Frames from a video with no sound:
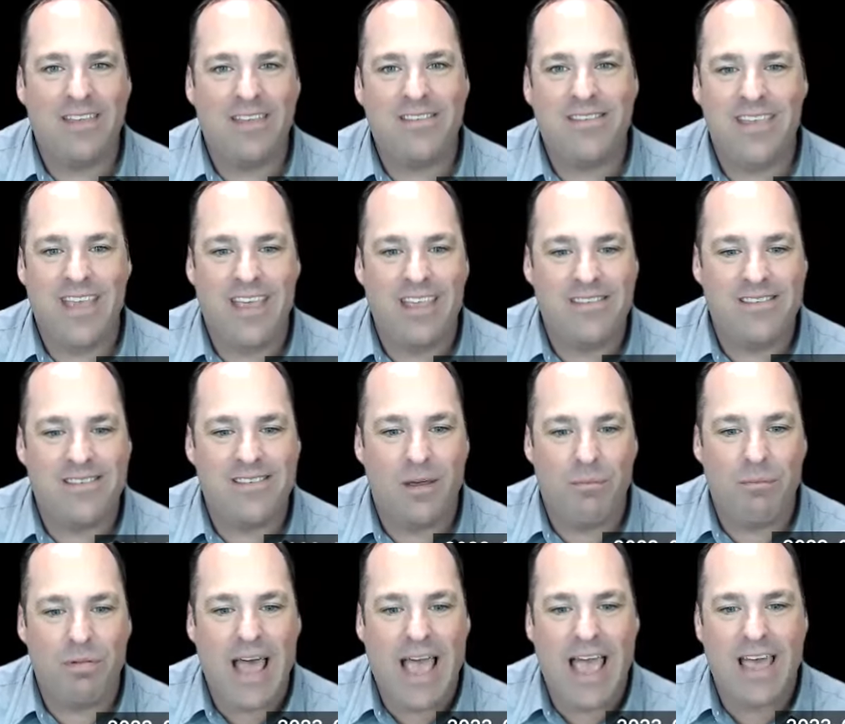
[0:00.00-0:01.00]
It's it's a
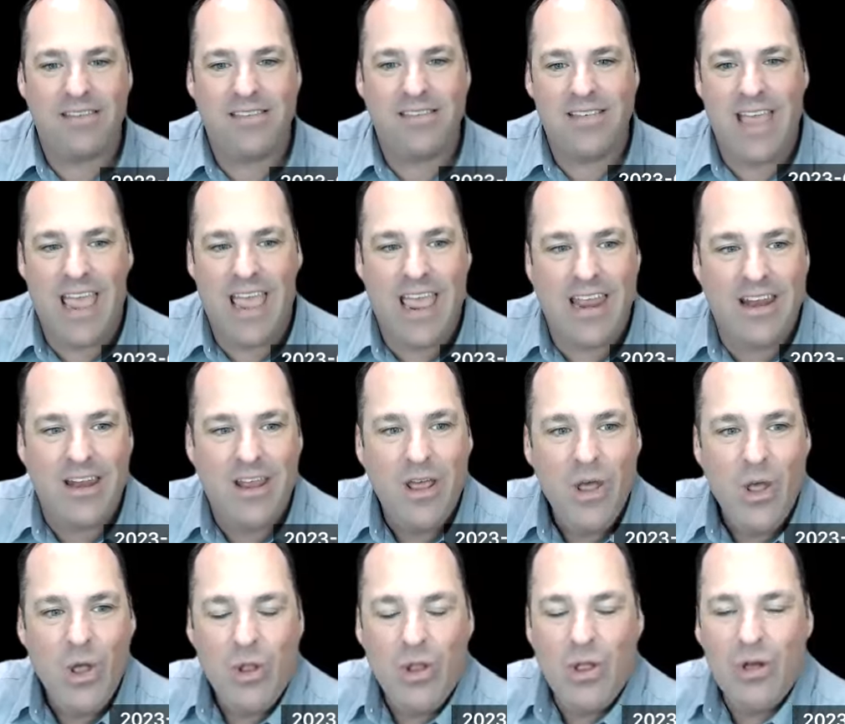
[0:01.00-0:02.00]
blast and
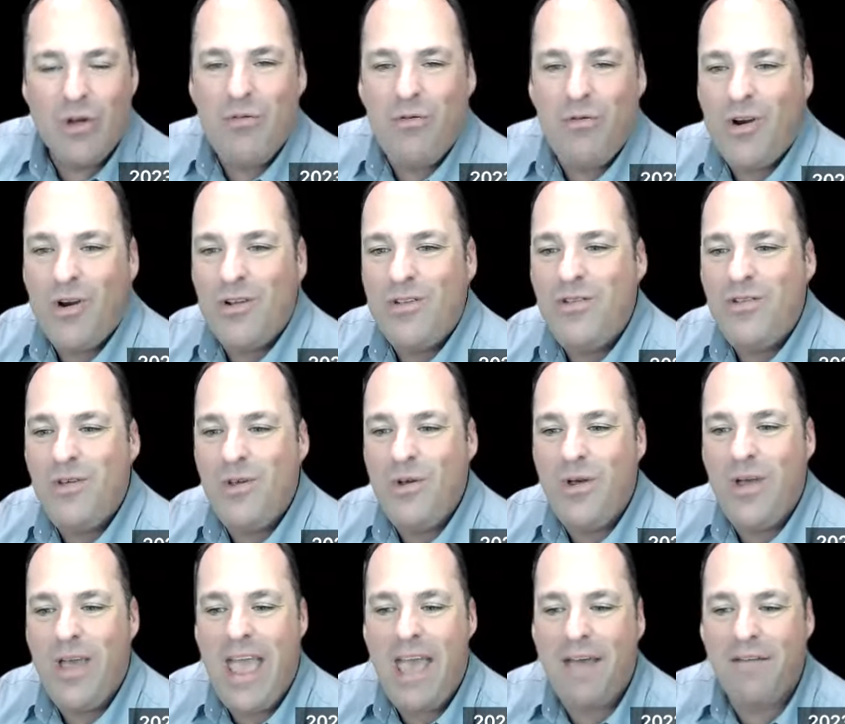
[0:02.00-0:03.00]
look forward
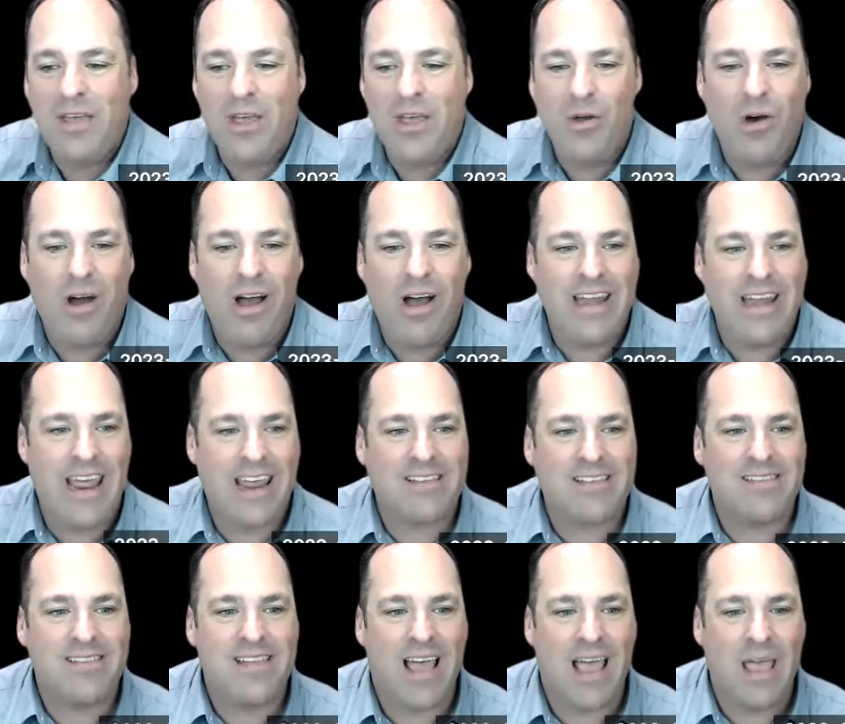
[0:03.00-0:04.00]
to having you on
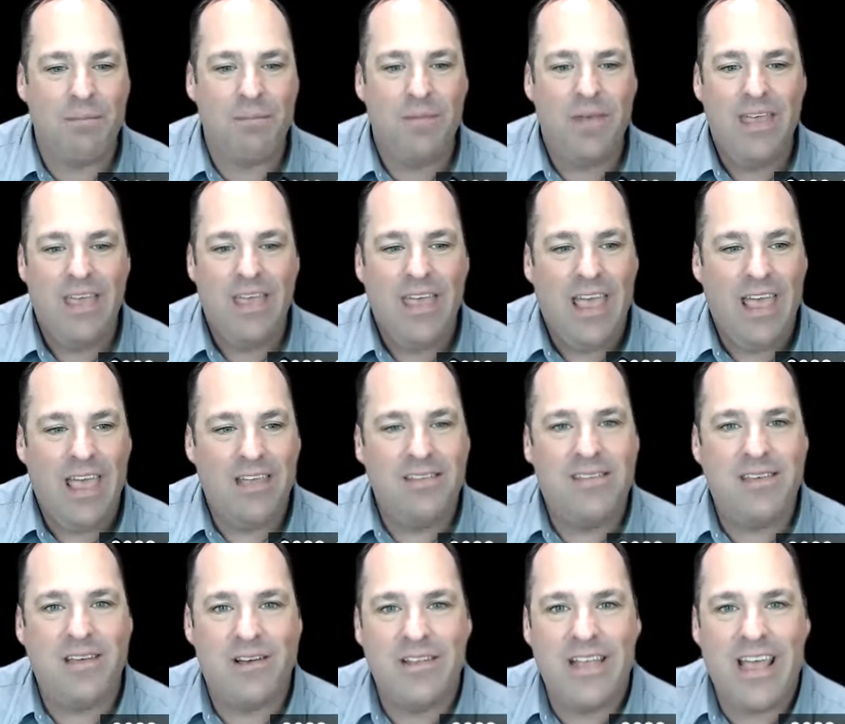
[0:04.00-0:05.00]
next time.
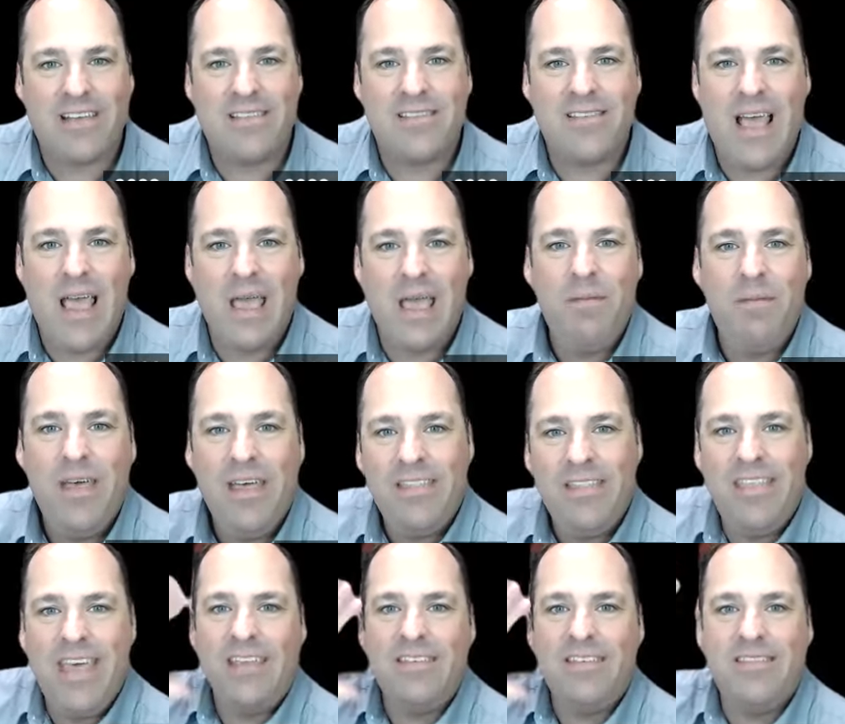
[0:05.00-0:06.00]
Until next time,
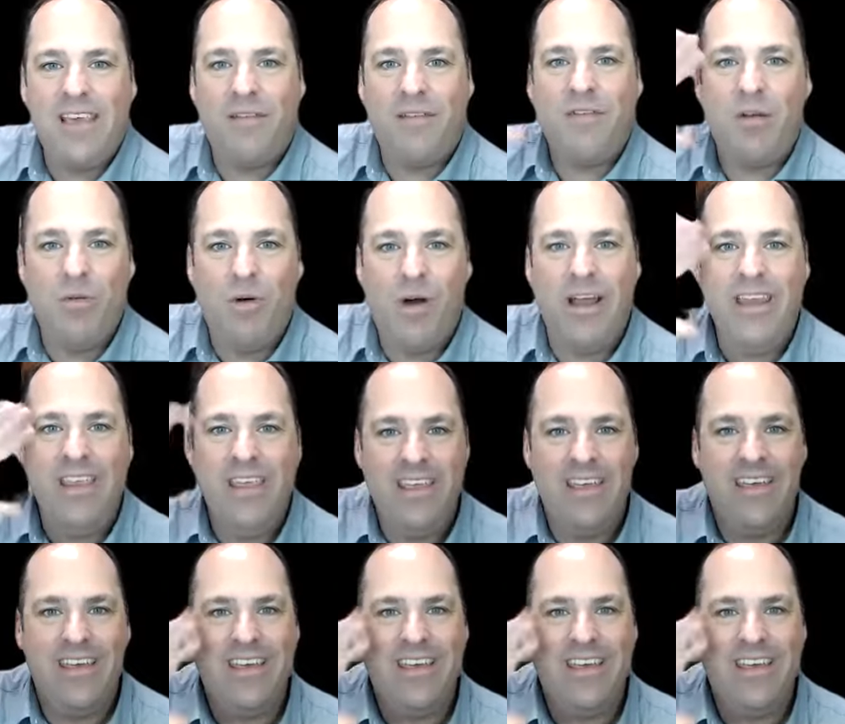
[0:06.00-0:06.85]
thanks everyone.